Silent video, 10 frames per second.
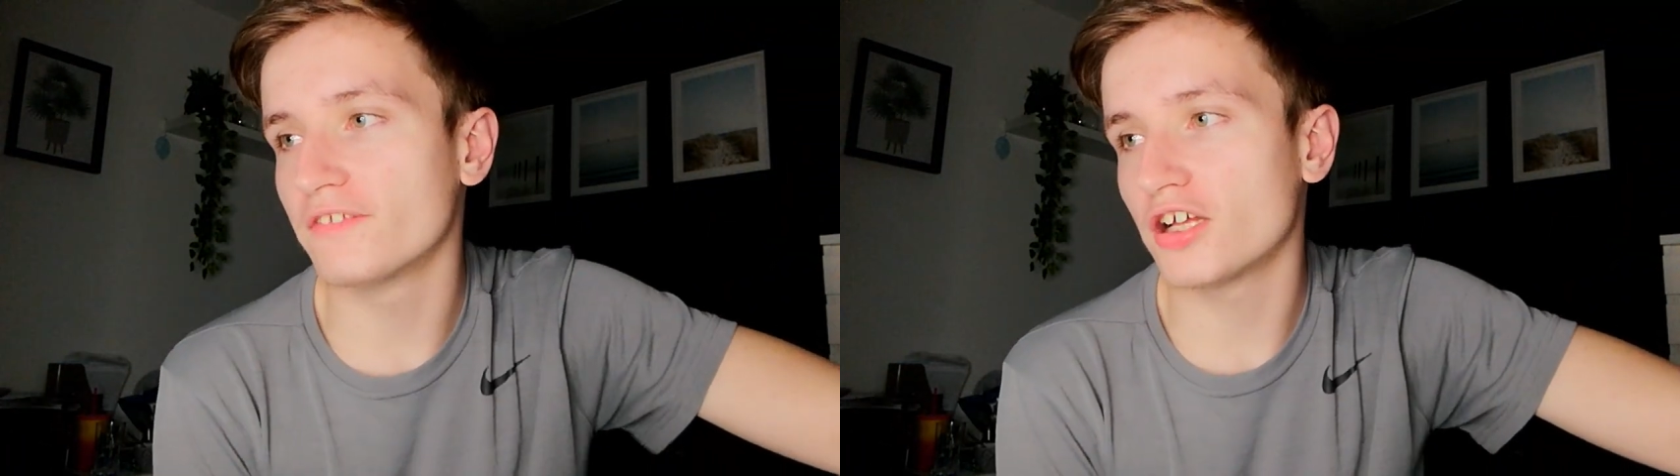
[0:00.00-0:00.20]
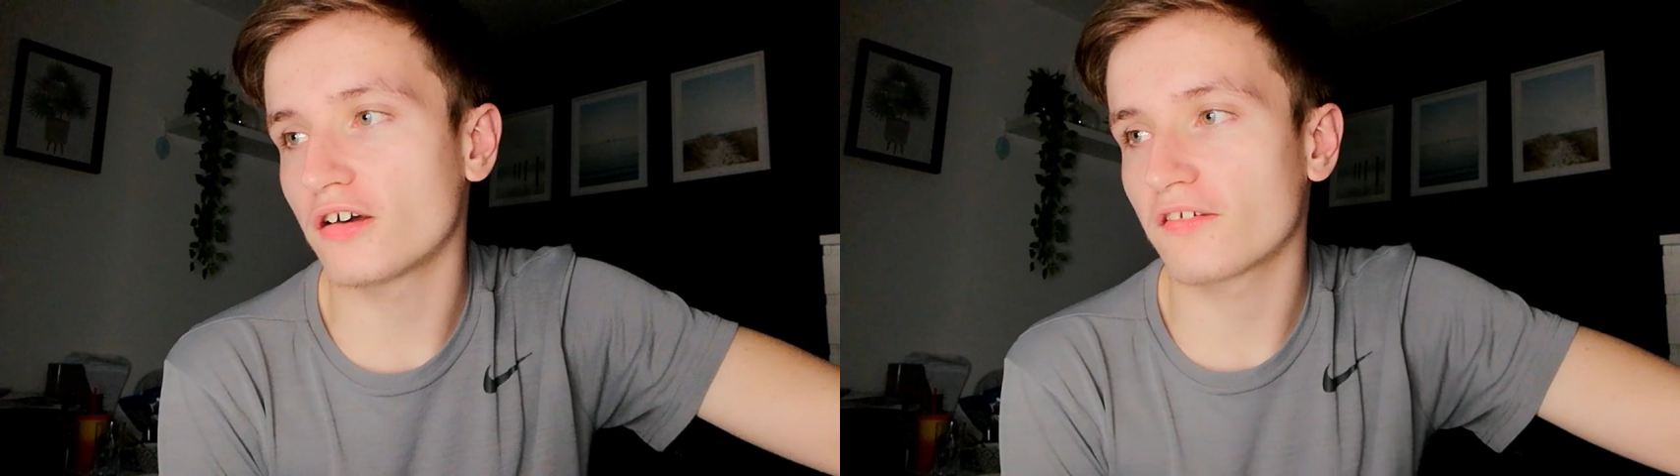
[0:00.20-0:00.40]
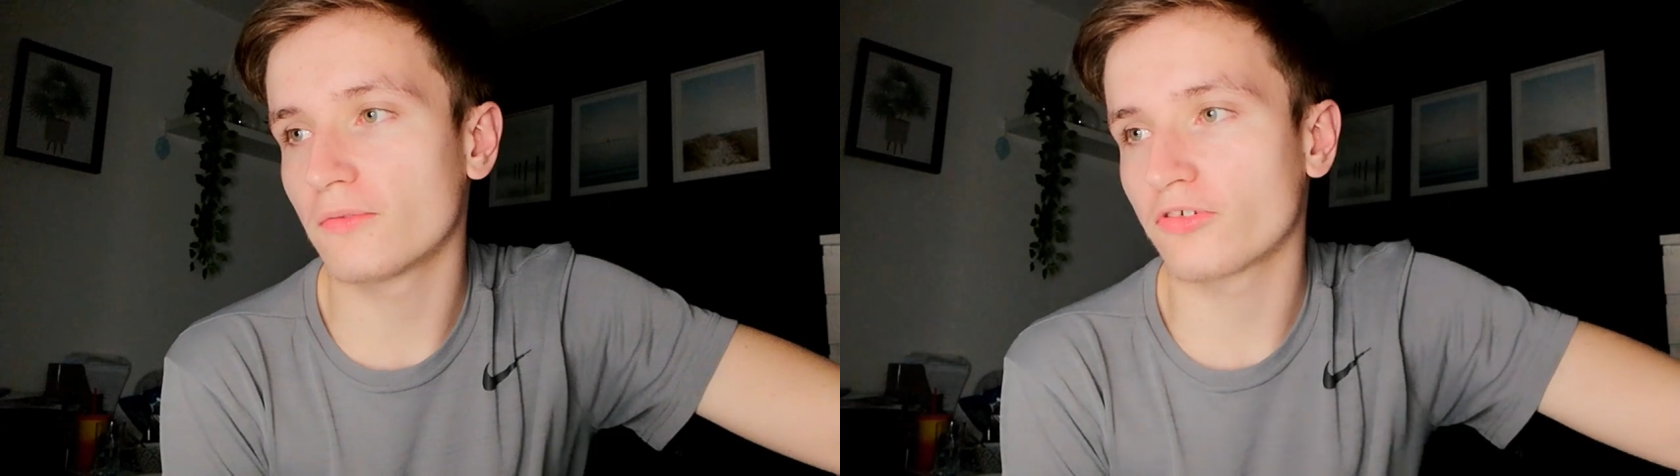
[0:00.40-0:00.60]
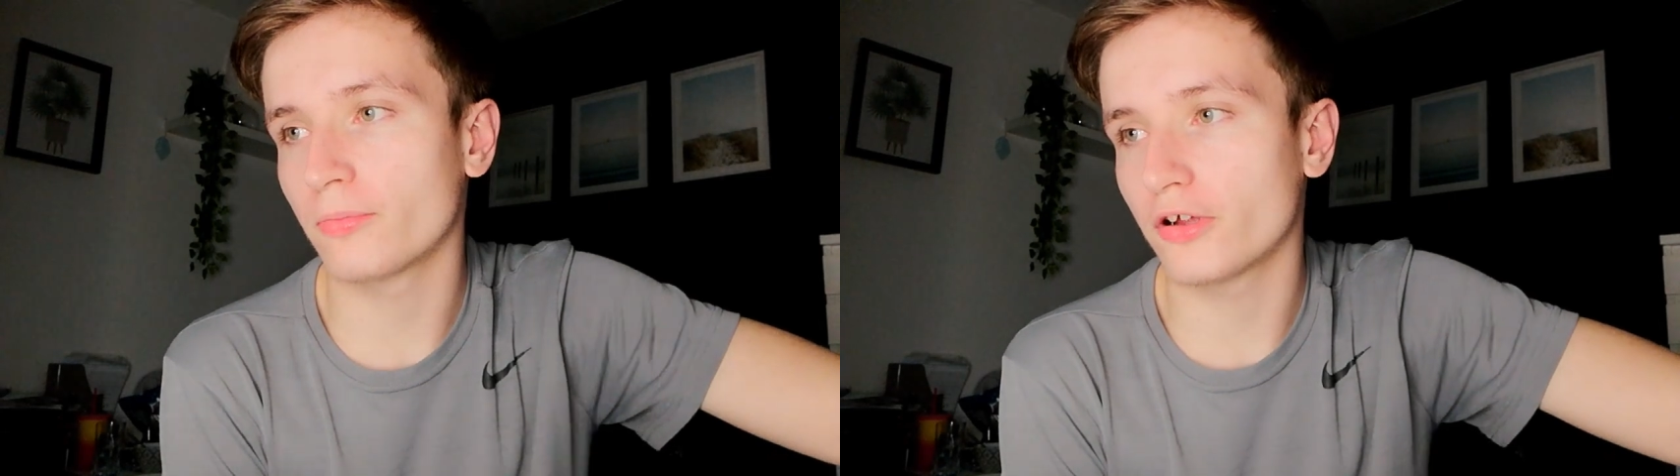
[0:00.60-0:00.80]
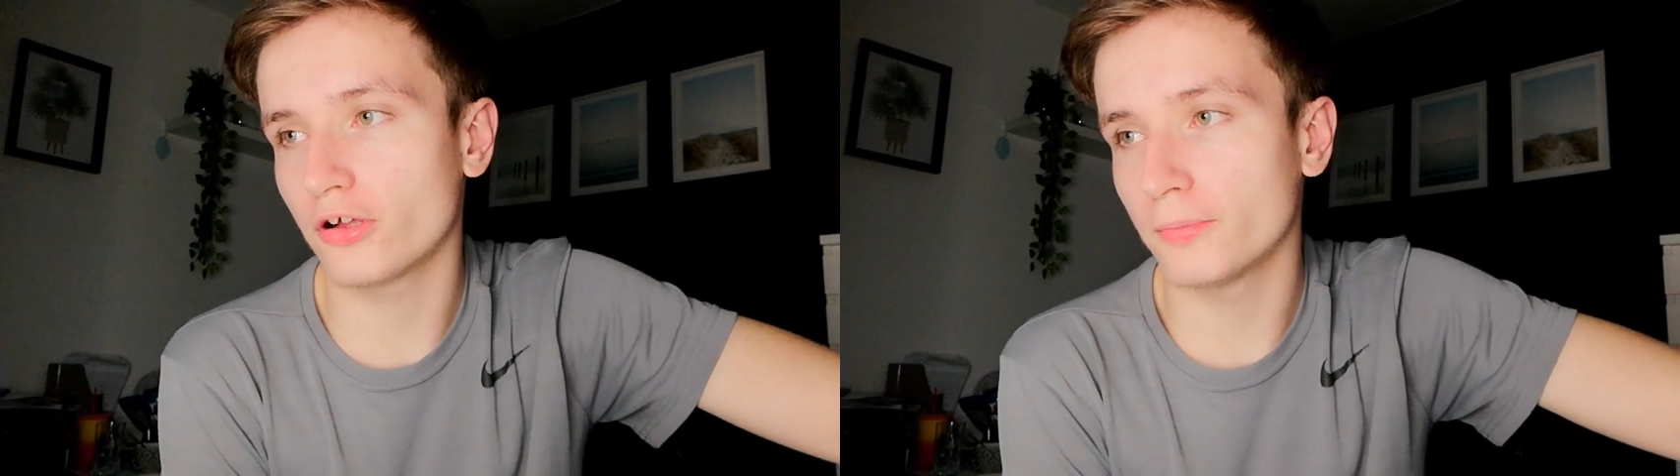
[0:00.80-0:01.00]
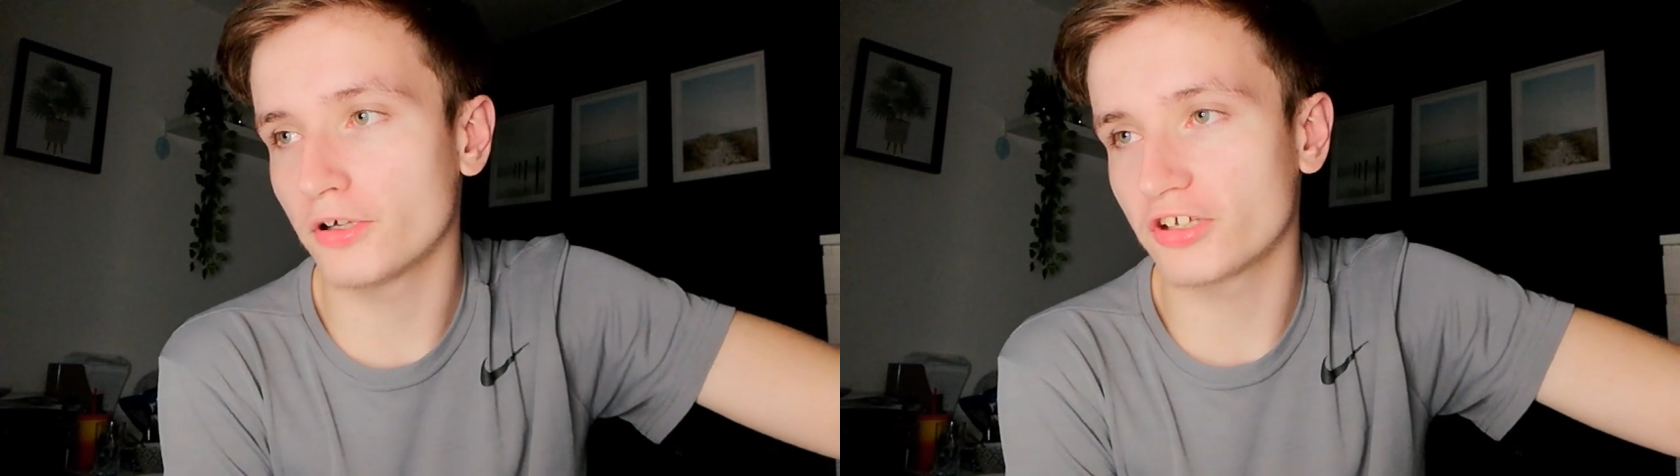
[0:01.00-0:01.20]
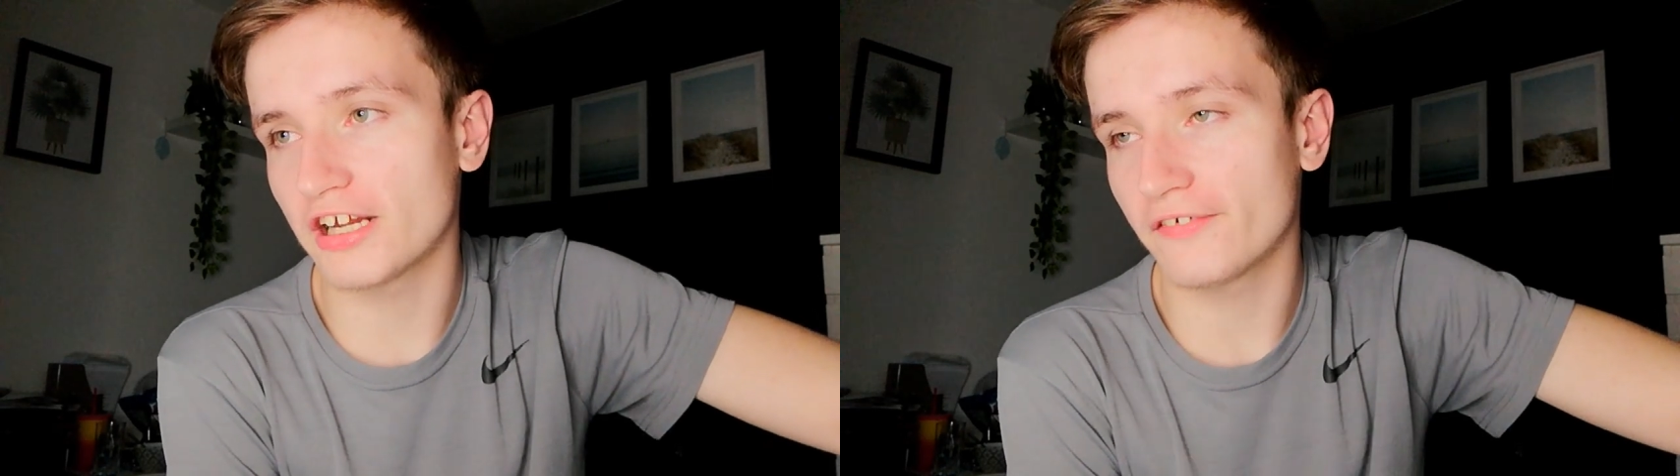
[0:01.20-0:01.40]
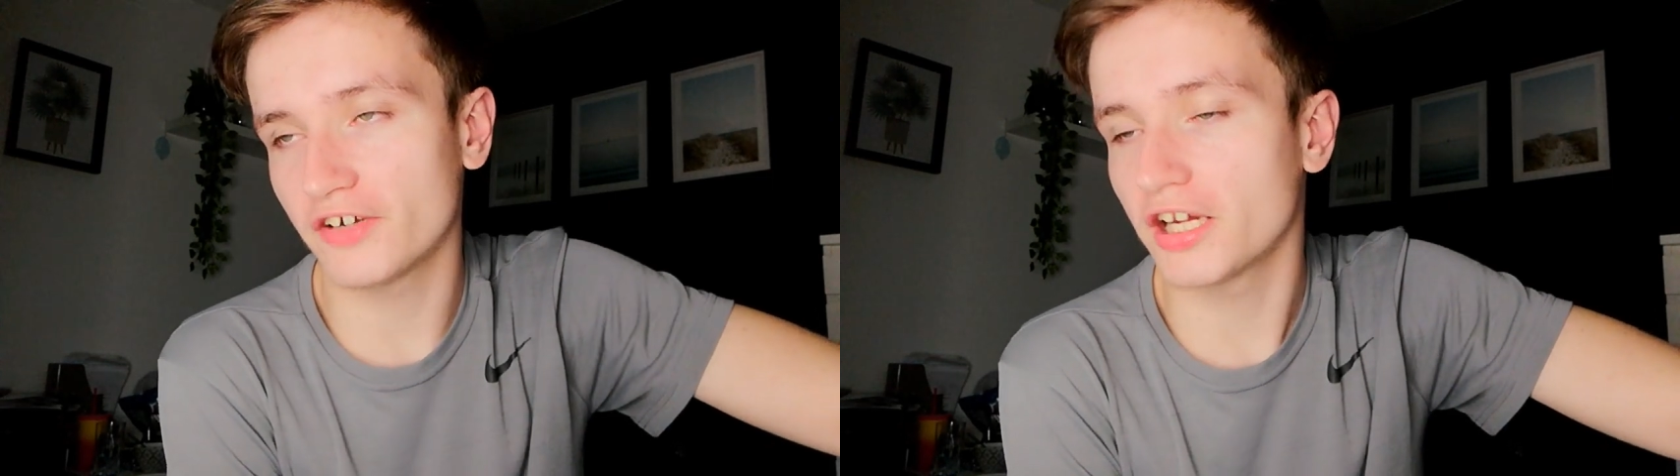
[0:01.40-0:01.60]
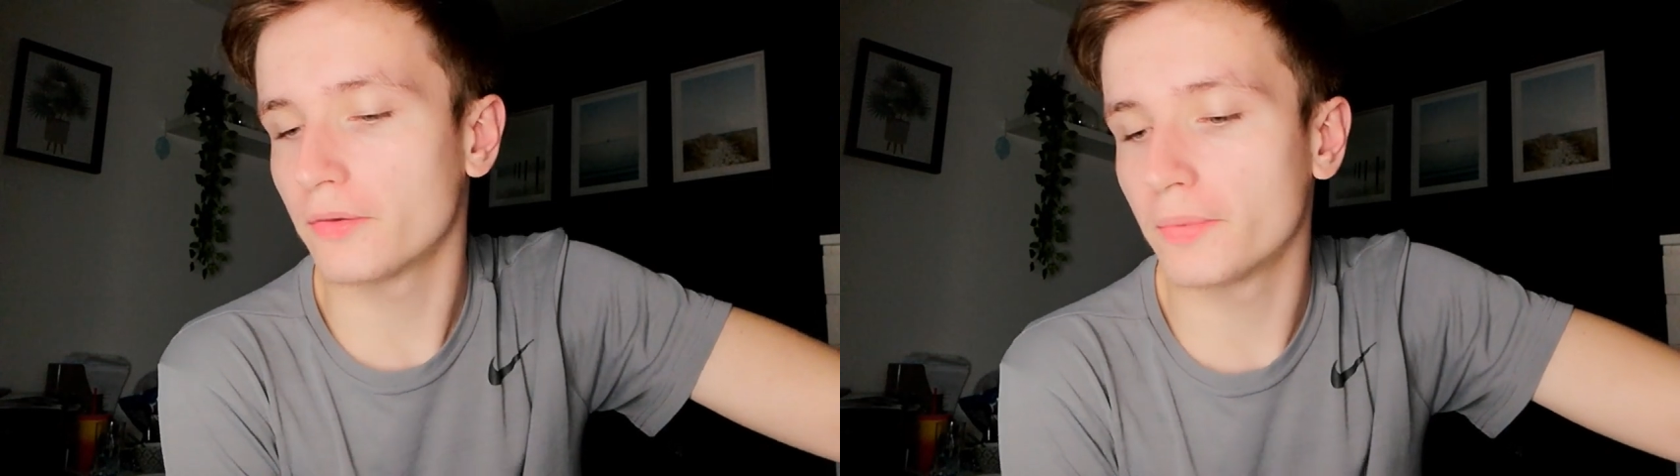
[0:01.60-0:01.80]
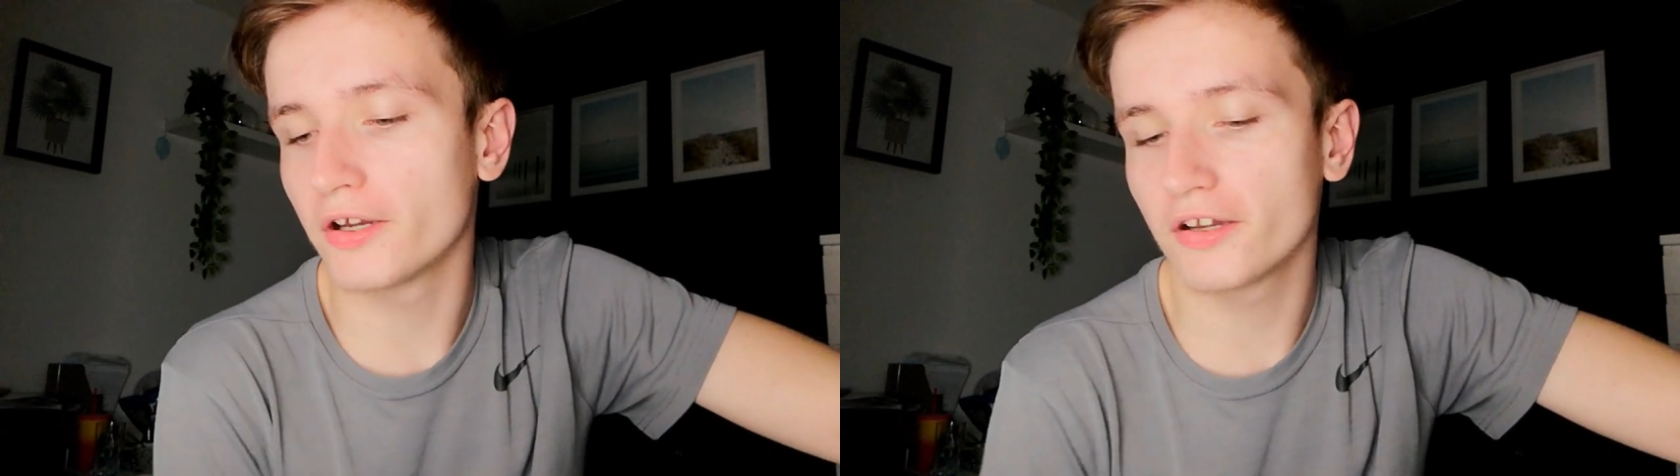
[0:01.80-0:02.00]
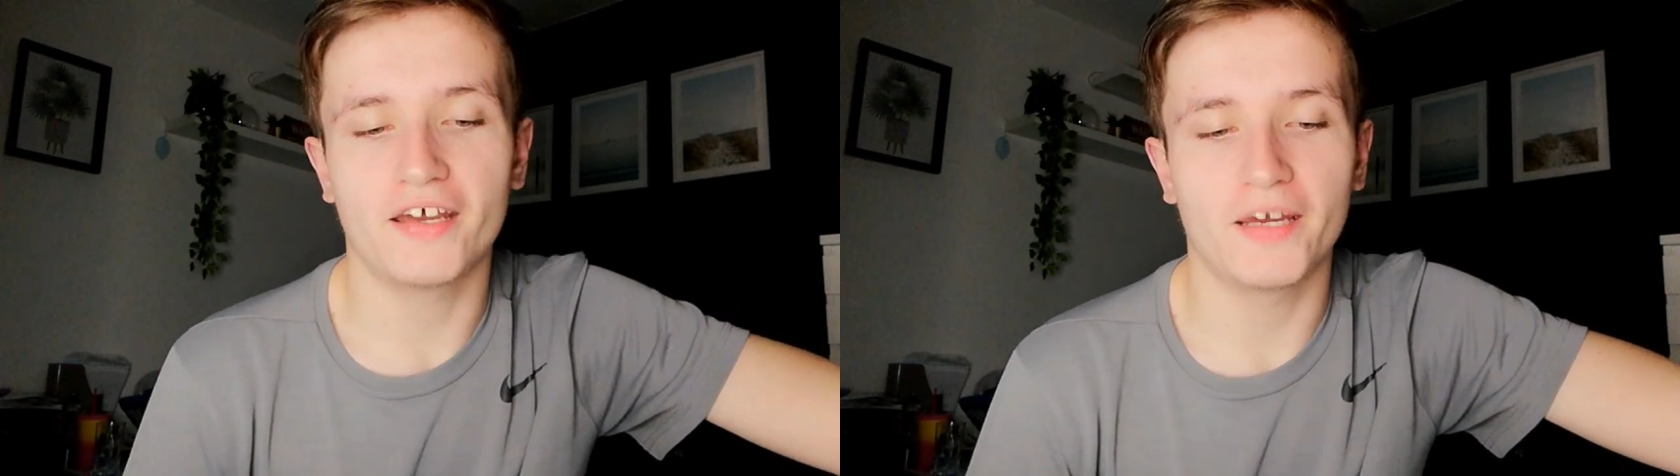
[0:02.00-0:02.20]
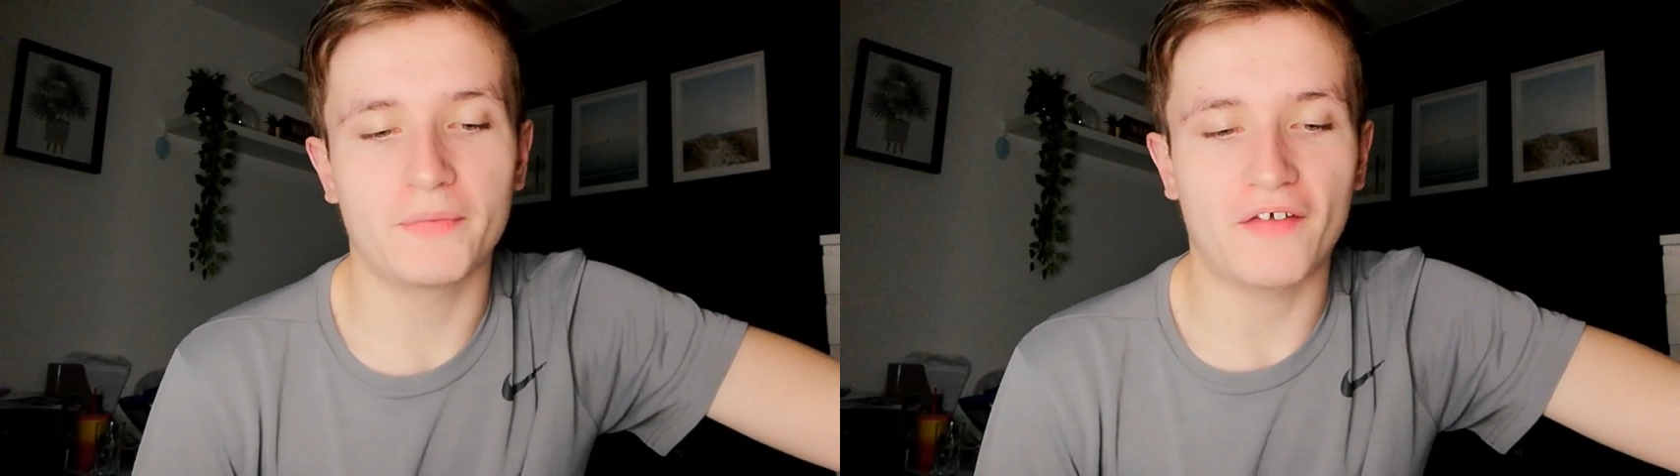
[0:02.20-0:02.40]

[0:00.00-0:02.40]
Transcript: vlog, so I'm just uploading that right now, but um,